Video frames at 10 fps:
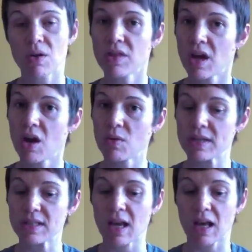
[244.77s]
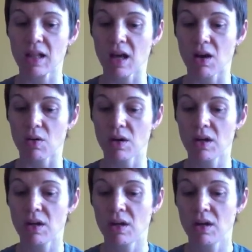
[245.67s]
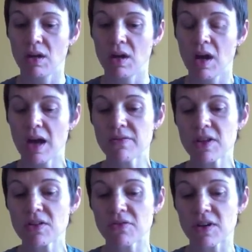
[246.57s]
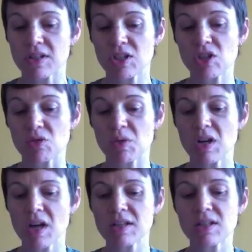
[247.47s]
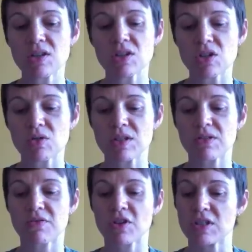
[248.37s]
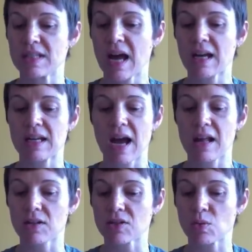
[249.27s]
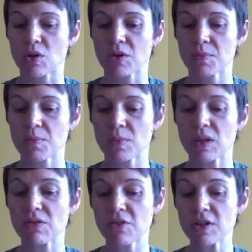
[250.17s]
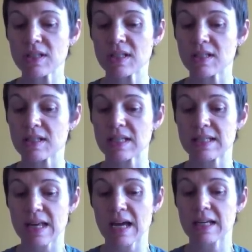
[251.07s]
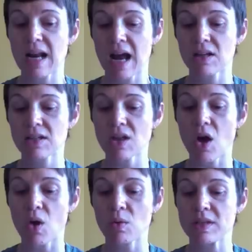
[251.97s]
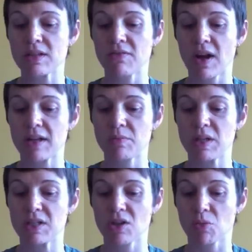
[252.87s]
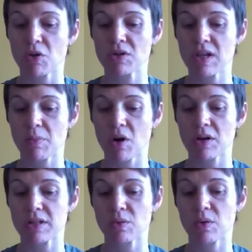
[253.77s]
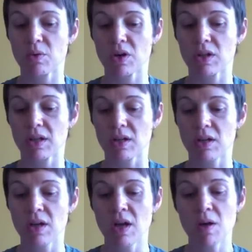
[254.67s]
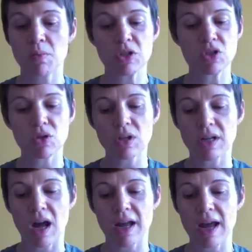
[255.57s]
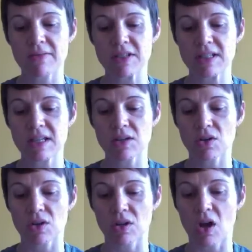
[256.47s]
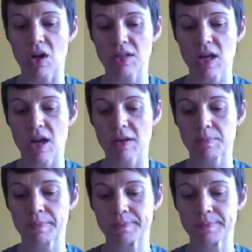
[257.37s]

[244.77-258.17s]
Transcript: They always say hello. I have other friends, too, but not as good as Christopher and Zach and Alex were. For instance, Zach and Alex always invited me to their birthday parties when we were little, but Joel and I haven't seen her in a long time.